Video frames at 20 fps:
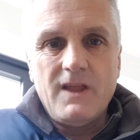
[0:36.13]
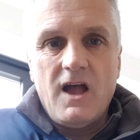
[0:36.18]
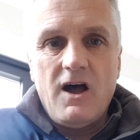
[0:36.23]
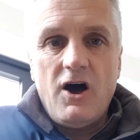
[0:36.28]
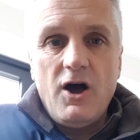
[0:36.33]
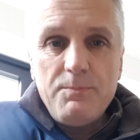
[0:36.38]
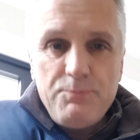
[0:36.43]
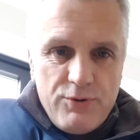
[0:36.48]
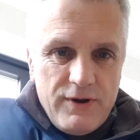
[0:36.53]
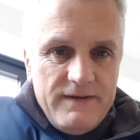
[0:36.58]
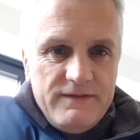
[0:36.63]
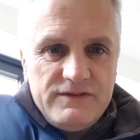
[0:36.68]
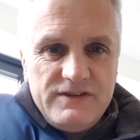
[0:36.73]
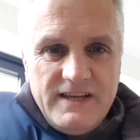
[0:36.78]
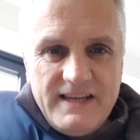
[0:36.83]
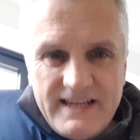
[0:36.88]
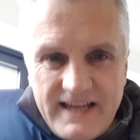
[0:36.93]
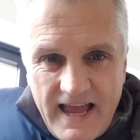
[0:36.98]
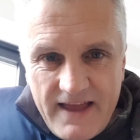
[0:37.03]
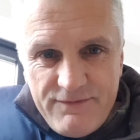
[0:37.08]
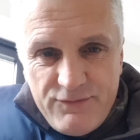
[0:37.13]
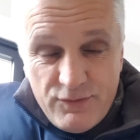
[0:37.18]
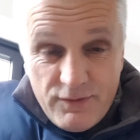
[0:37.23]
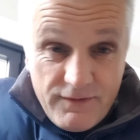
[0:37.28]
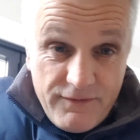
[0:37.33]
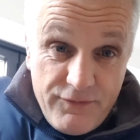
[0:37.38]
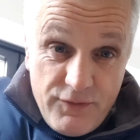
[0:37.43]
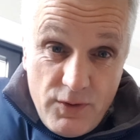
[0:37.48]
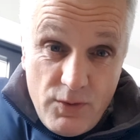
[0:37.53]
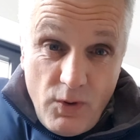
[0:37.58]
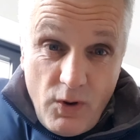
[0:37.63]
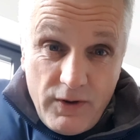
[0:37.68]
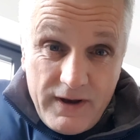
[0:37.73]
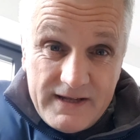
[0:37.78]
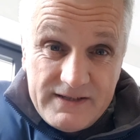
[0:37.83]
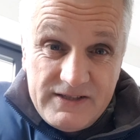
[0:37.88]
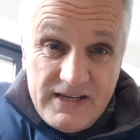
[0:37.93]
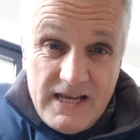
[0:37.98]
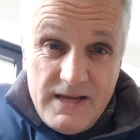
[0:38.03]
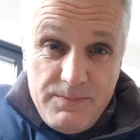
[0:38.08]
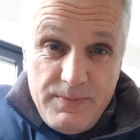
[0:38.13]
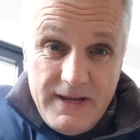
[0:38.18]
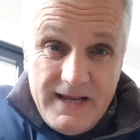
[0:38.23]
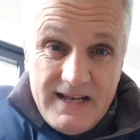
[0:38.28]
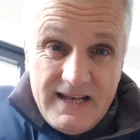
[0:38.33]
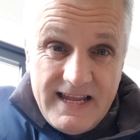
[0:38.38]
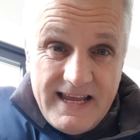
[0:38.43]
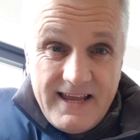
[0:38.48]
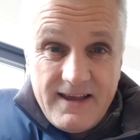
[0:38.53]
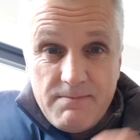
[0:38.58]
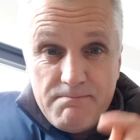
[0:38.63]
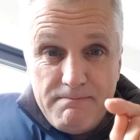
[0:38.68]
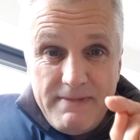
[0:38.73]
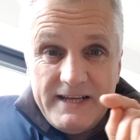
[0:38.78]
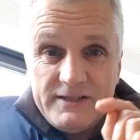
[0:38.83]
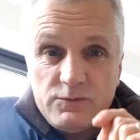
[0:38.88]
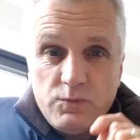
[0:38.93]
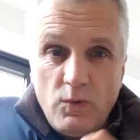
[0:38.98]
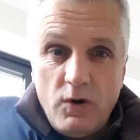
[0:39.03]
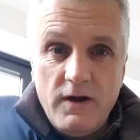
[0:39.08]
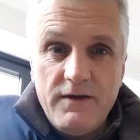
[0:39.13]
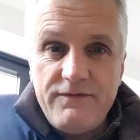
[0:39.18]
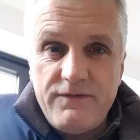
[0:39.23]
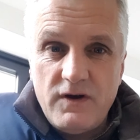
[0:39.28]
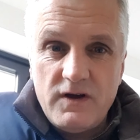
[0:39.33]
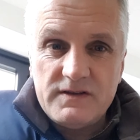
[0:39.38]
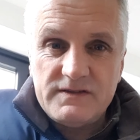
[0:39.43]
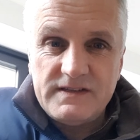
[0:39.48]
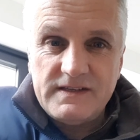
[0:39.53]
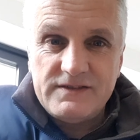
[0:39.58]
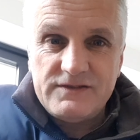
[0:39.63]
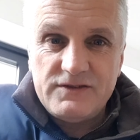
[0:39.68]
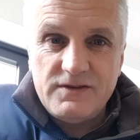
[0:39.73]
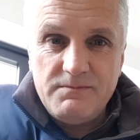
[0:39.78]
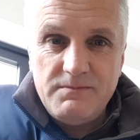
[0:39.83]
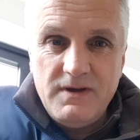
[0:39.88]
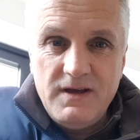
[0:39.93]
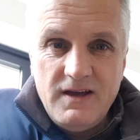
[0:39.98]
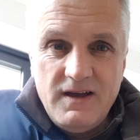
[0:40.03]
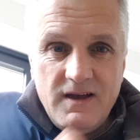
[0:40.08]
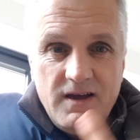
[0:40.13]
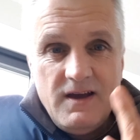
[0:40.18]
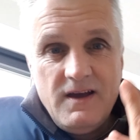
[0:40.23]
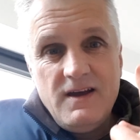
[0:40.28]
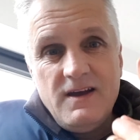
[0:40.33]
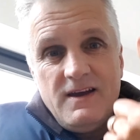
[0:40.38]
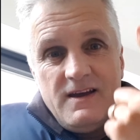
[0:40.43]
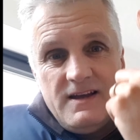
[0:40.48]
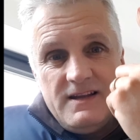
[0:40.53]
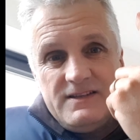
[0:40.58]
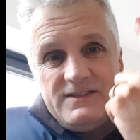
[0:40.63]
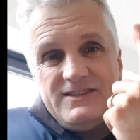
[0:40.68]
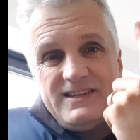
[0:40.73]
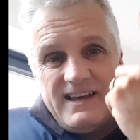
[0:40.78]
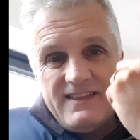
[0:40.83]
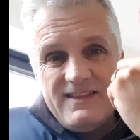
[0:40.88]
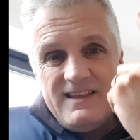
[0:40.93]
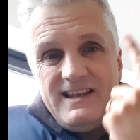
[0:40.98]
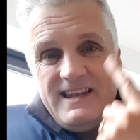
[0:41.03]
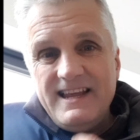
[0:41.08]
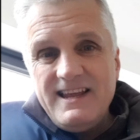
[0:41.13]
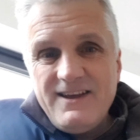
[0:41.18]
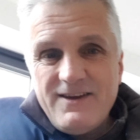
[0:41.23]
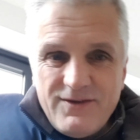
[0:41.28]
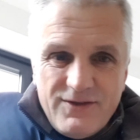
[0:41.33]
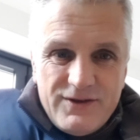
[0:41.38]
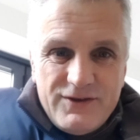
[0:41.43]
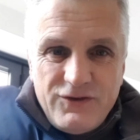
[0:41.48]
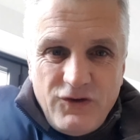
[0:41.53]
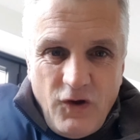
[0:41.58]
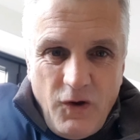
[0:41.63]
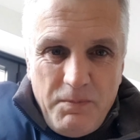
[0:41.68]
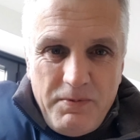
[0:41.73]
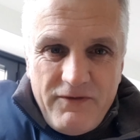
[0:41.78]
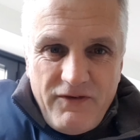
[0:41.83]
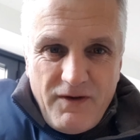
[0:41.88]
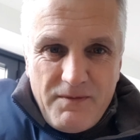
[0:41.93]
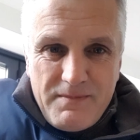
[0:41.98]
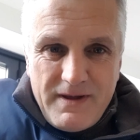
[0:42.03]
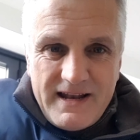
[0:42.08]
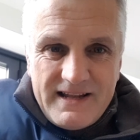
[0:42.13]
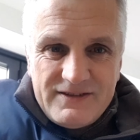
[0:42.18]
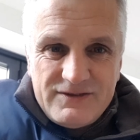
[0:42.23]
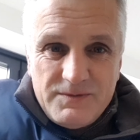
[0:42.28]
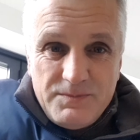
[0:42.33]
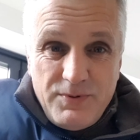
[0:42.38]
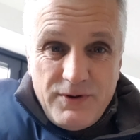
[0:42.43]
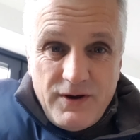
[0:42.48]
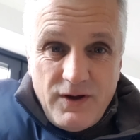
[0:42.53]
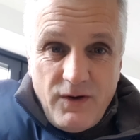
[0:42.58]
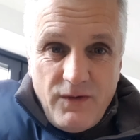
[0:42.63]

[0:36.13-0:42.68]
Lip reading: I previously gave you a review on a TP-Link Mesh Wi-Fi system. Check the link at the top if I manage to put it